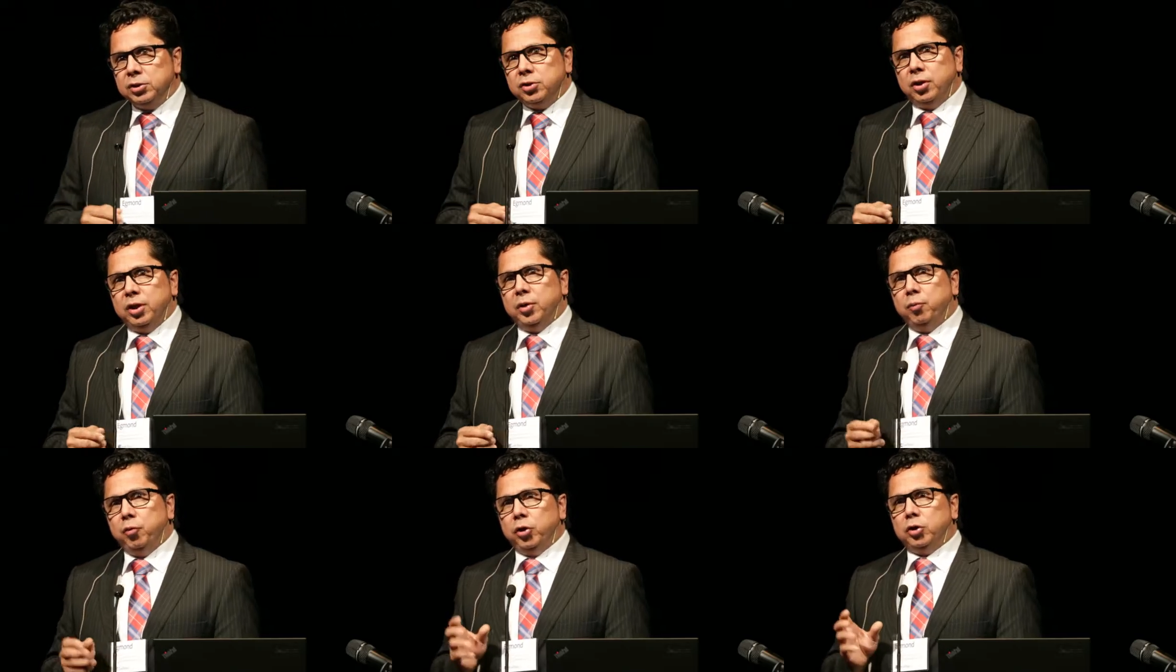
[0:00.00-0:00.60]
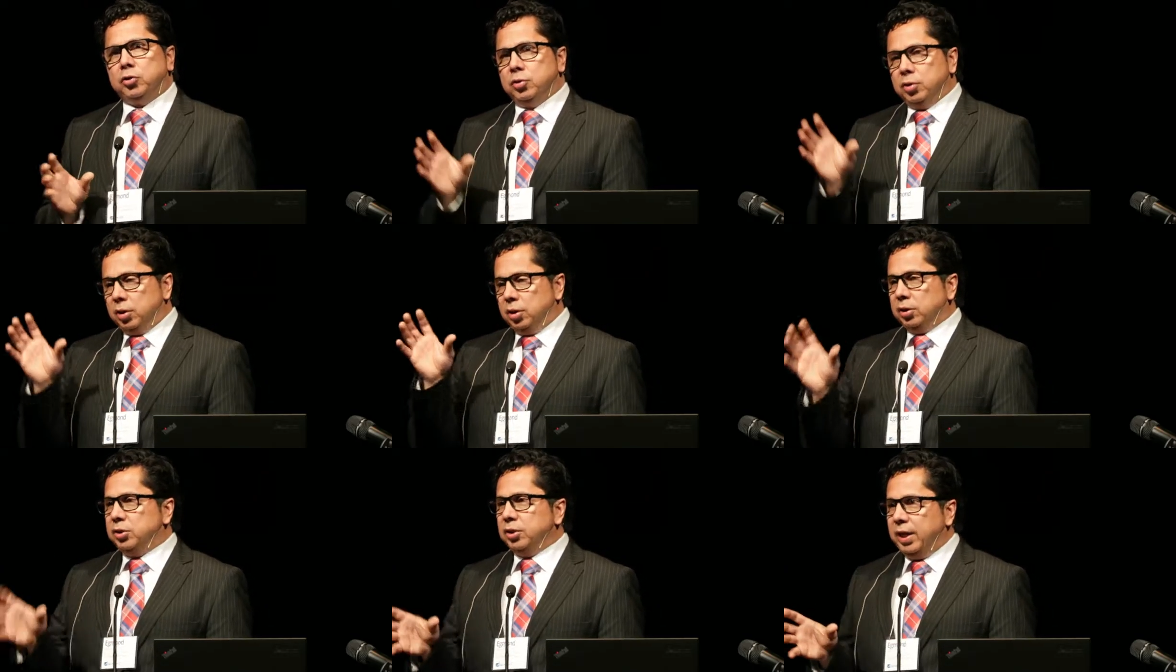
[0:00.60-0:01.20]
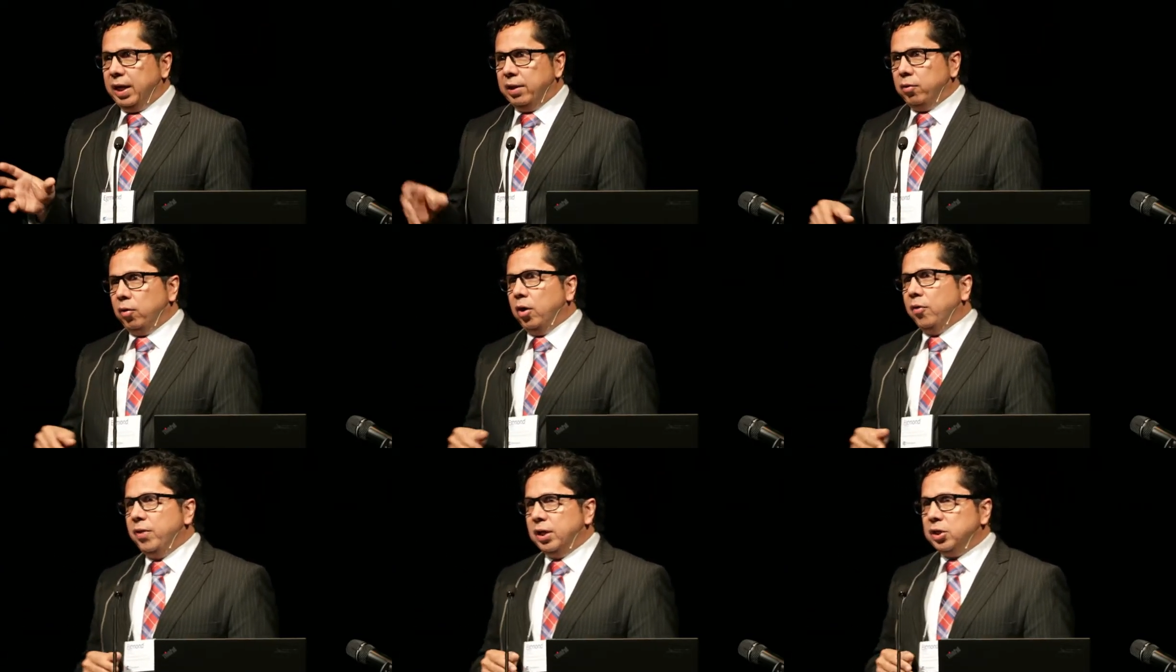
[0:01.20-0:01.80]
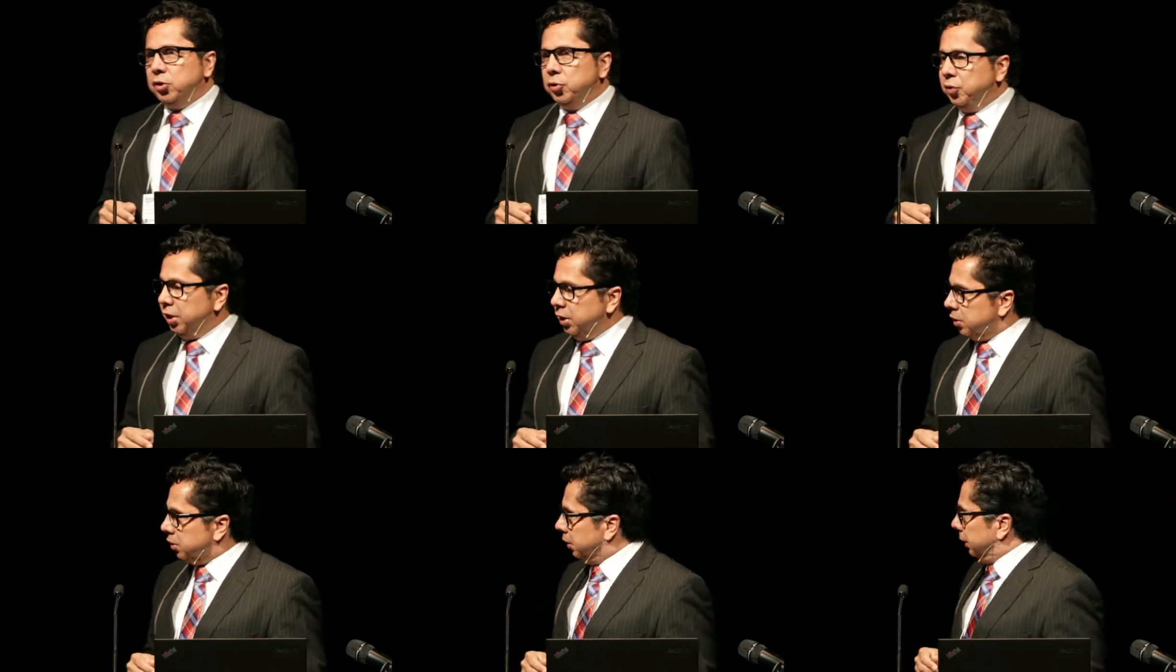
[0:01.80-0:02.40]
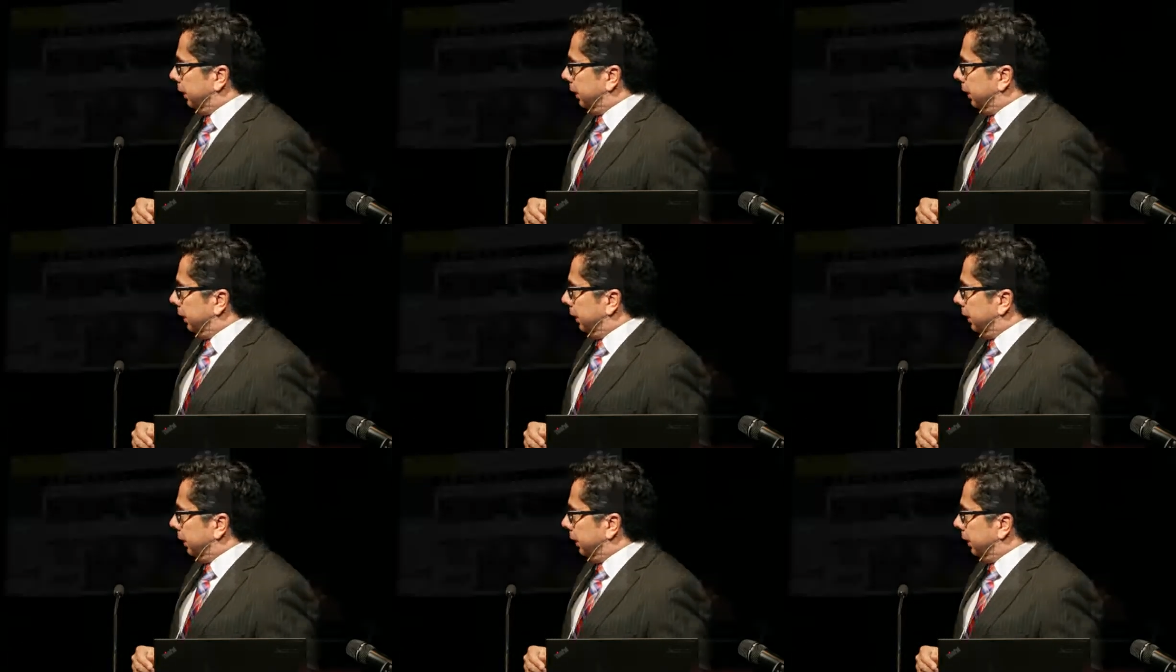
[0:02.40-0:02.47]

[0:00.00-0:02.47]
So they work uh, together on that unit,